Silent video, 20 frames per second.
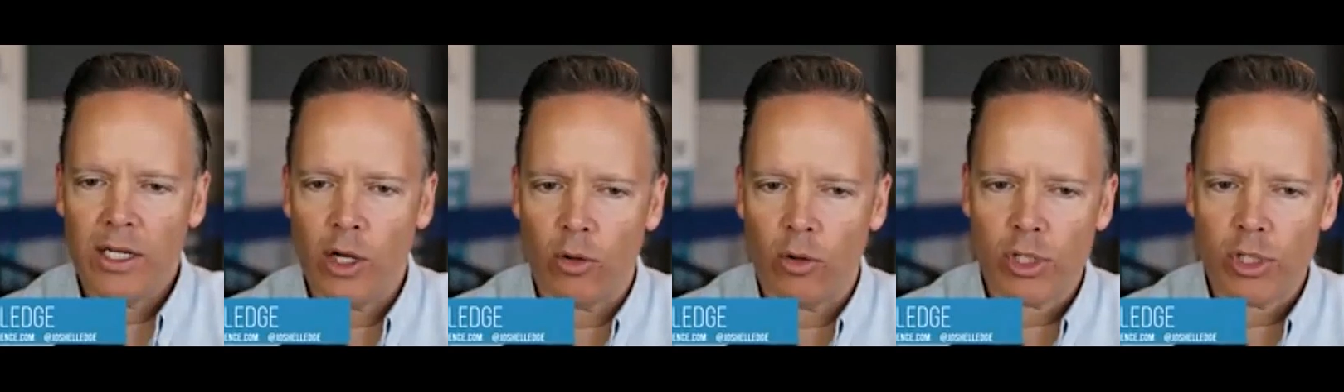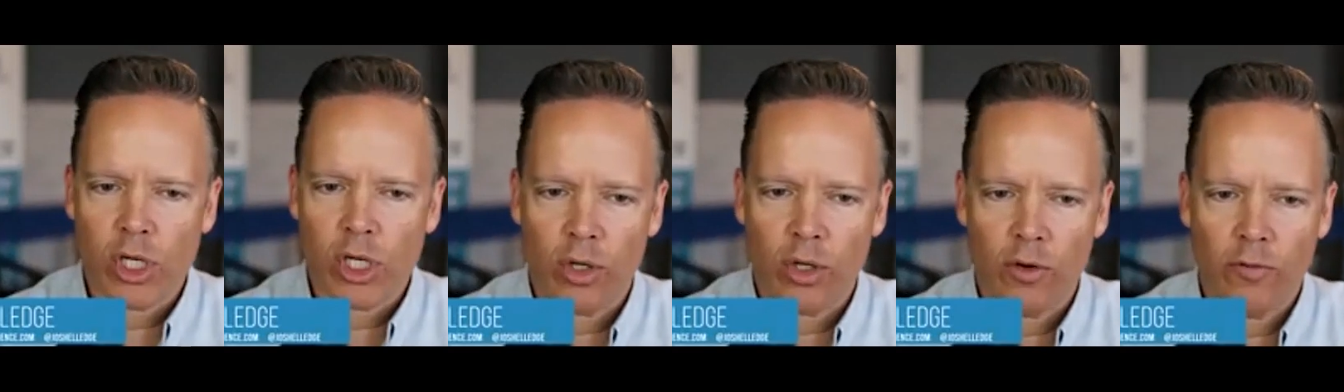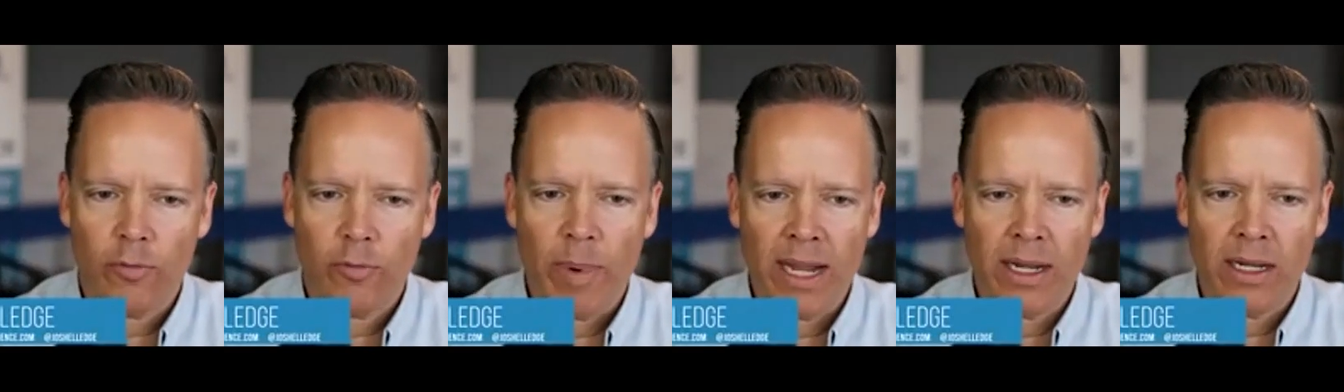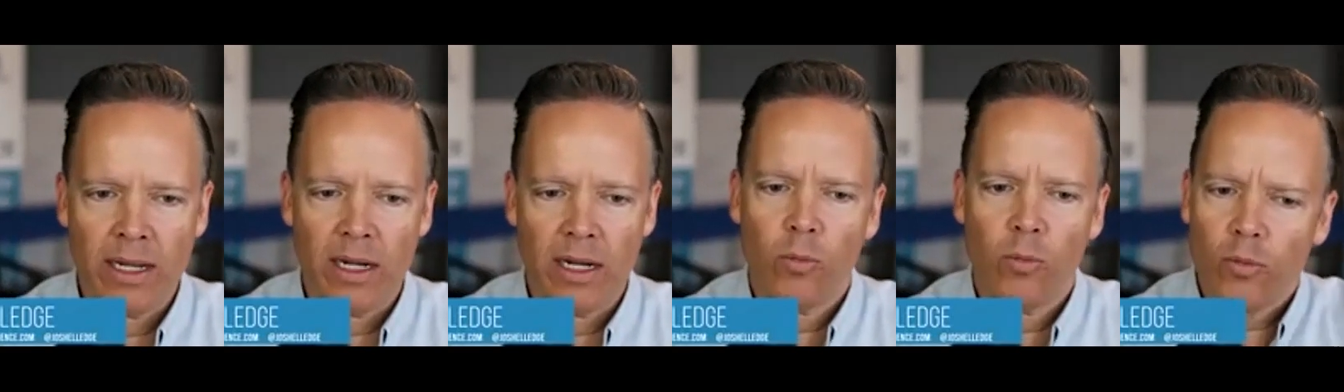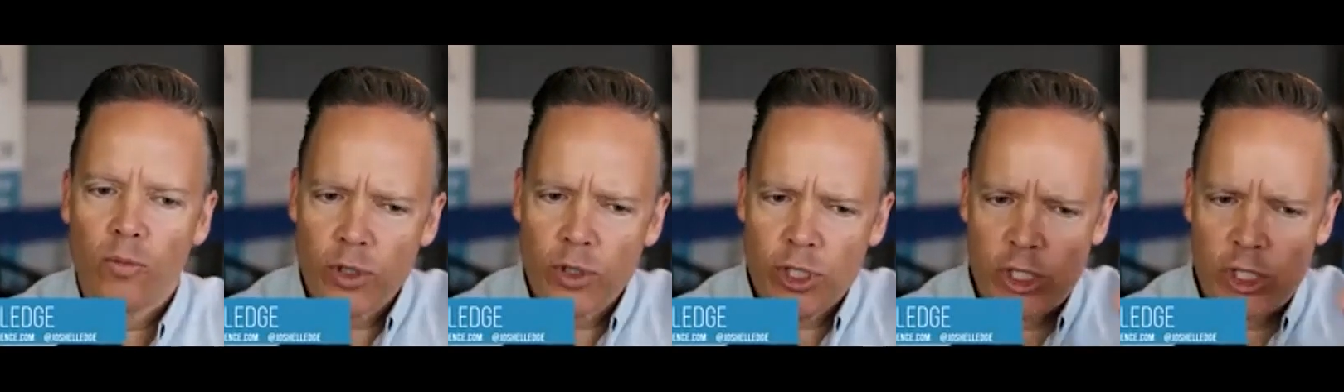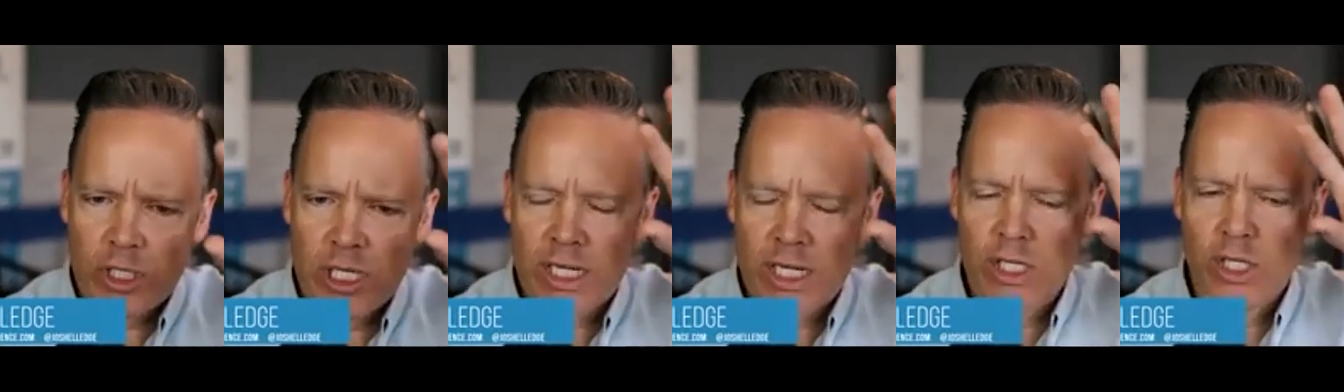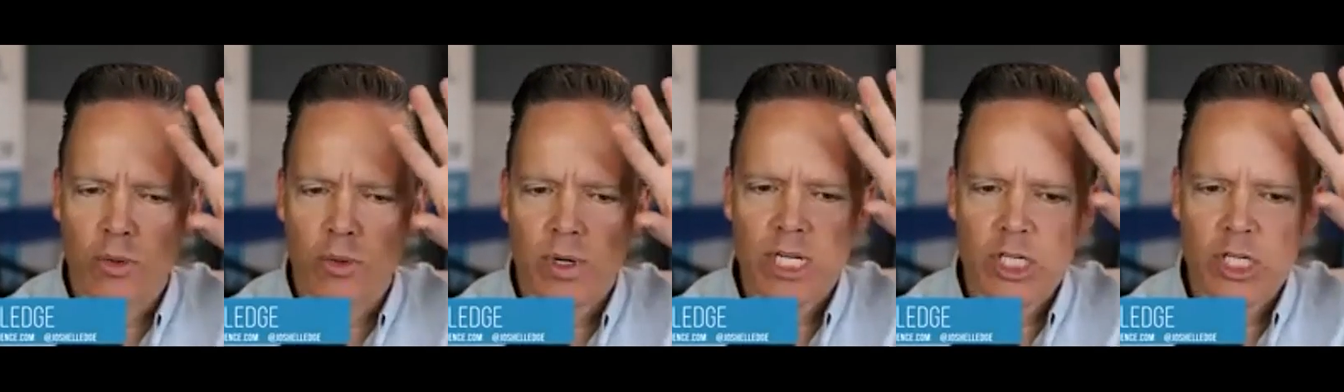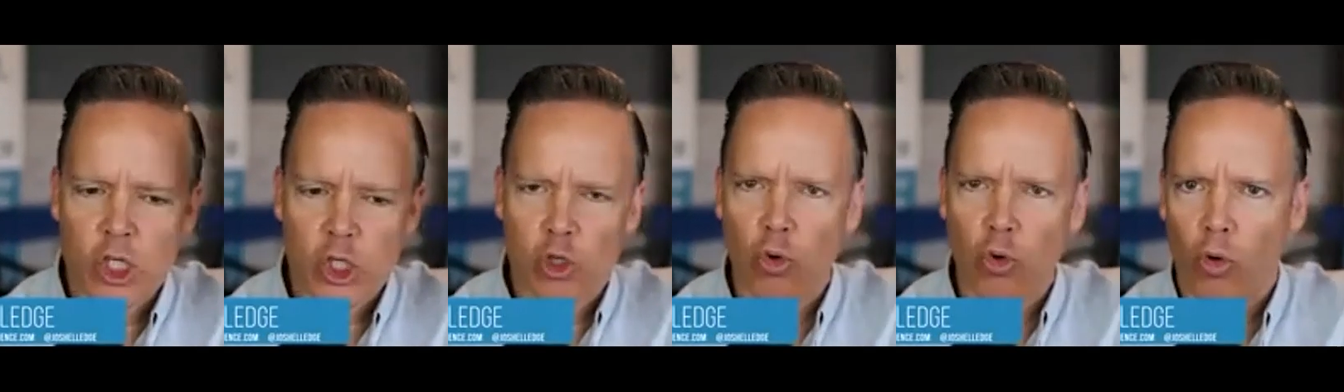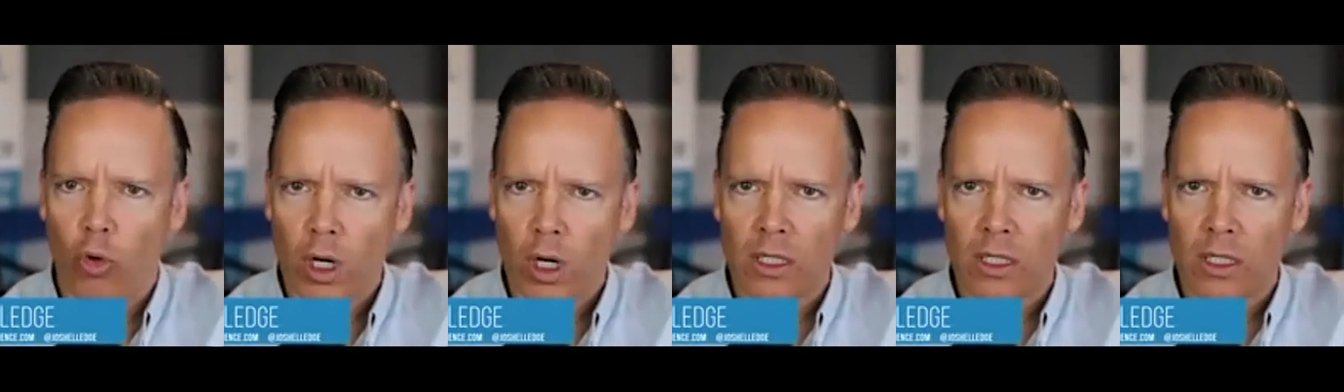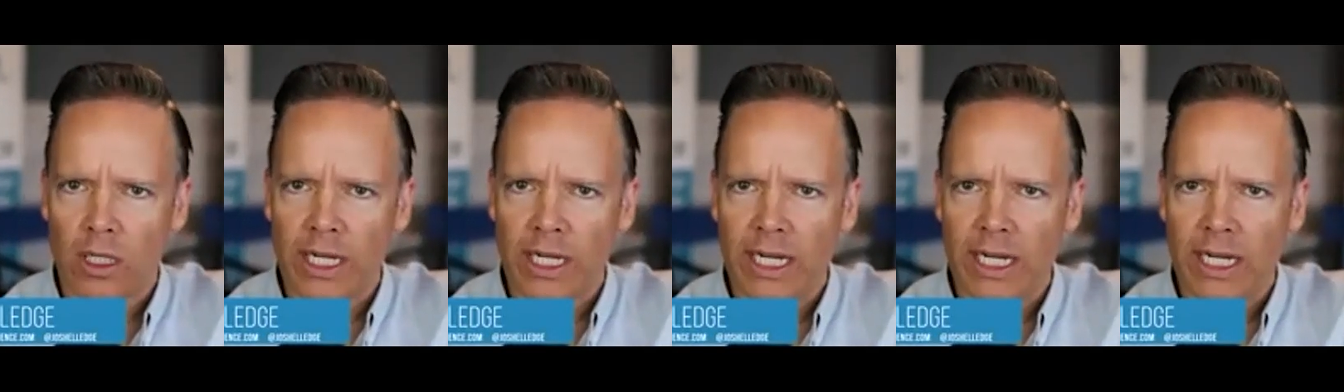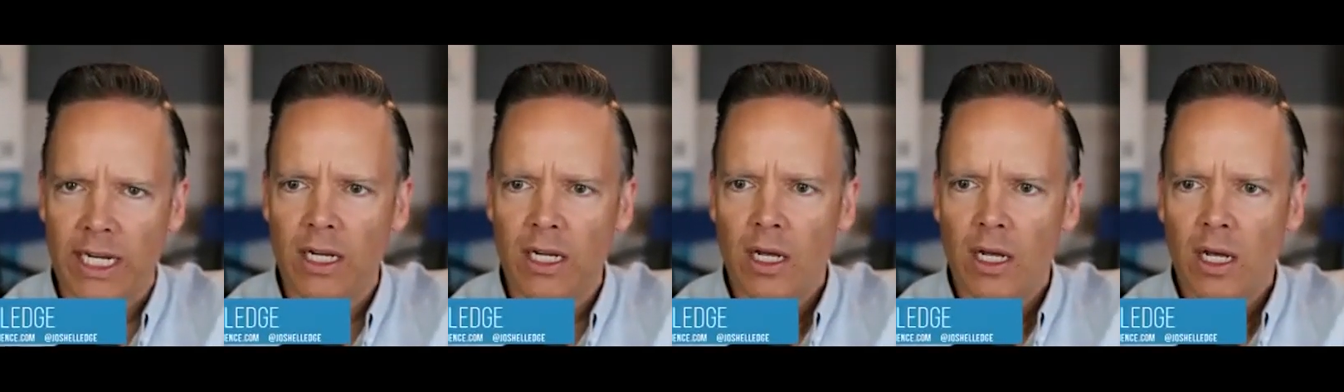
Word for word: so you've been would you say so historically